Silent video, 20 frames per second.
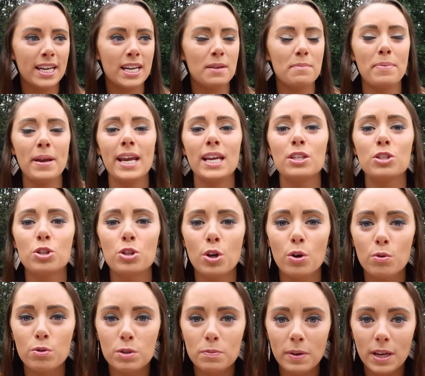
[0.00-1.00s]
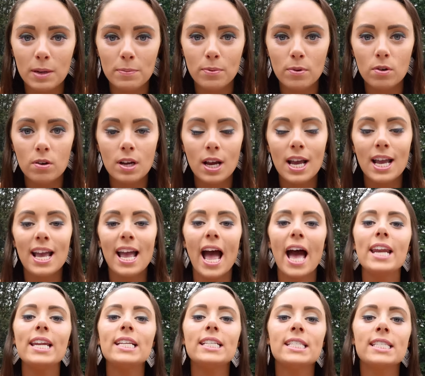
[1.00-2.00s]
and it pays those people,
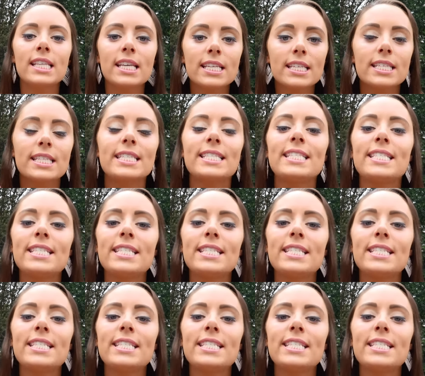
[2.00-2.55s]
and it's this